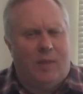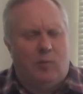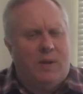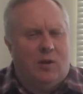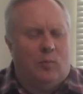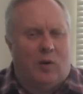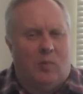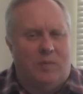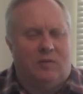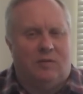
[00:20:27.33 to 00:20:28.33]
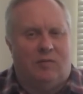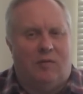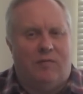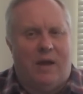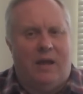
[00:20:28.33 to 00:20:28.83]
There would be no purpose
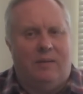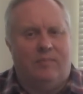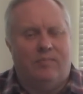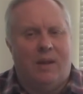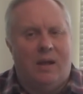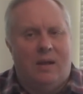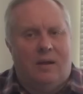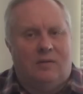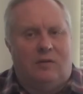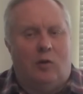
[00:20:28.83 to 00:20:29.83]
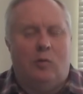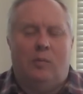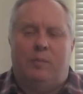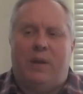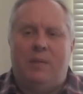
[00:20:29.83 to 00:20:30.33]
for fame.
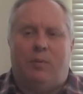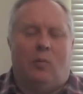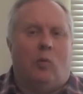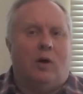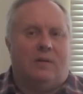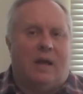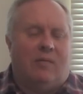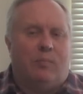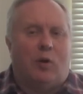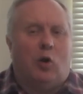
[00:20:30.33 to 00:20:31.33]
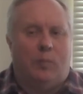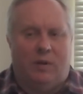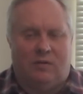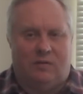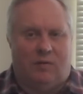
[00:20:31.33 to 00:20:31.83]
So people want to have
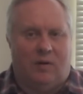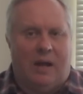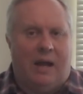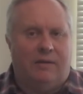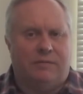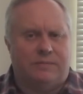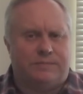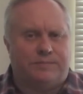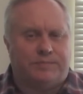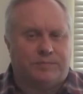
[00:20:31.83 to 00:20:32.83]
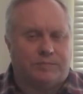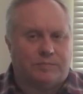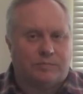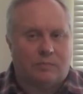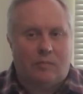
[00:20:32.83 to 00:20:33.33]
purpose for life.
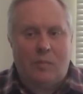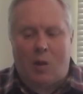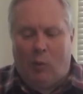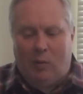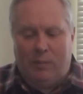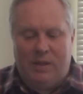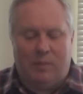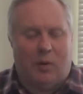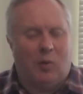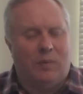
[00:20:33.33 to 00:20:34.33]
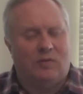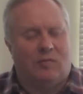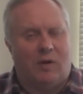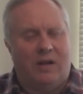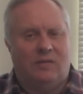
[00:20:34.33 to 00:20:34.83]
What would be the purpose
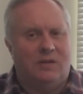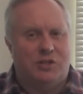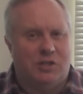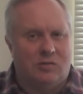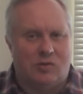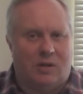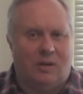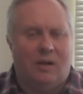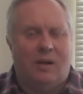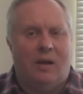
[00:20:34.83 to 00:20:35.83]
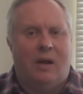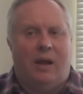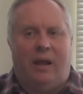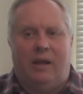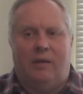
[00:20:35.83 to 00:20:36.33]
of raising children
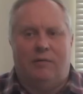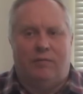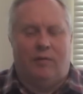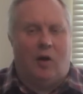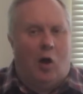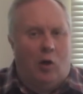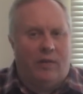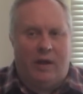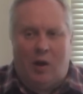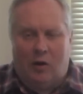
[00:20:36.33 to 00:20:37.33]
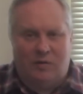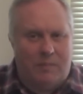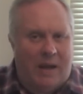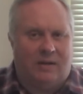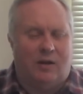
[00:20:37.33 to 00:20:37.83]
if all they are is
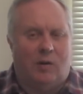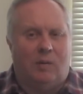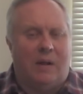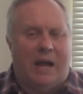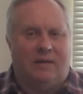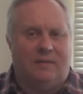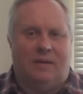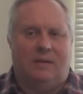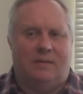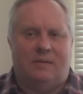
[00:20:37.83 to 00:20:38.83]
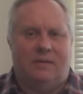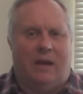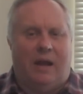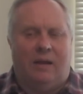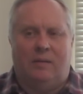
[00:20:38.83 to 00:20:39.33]
bacterial accidents
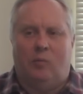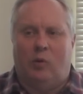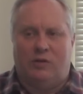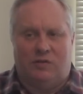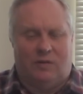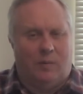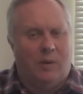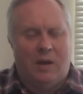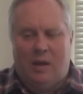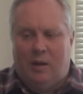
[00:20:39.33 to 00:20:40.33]
and we're just a